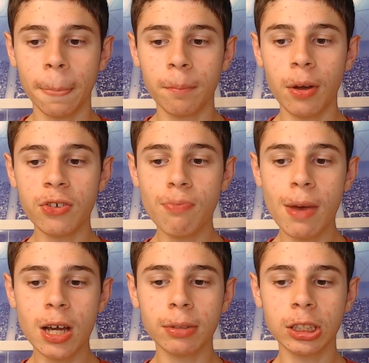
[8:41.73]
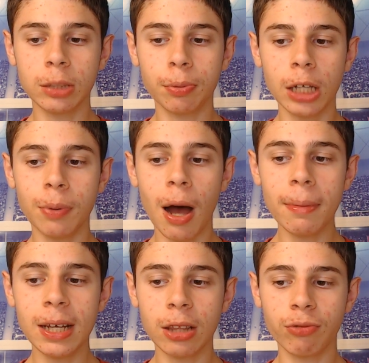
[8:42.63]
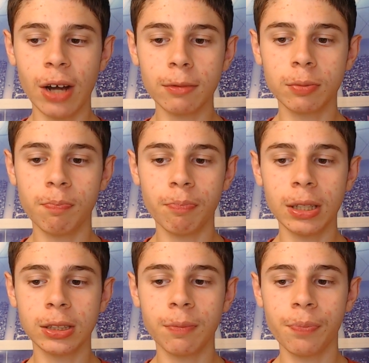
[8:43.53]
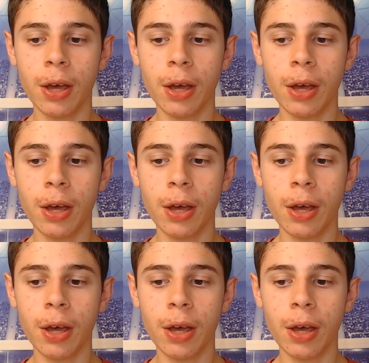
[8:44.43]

But this may come as a surprise, but I'm going to take the Rams because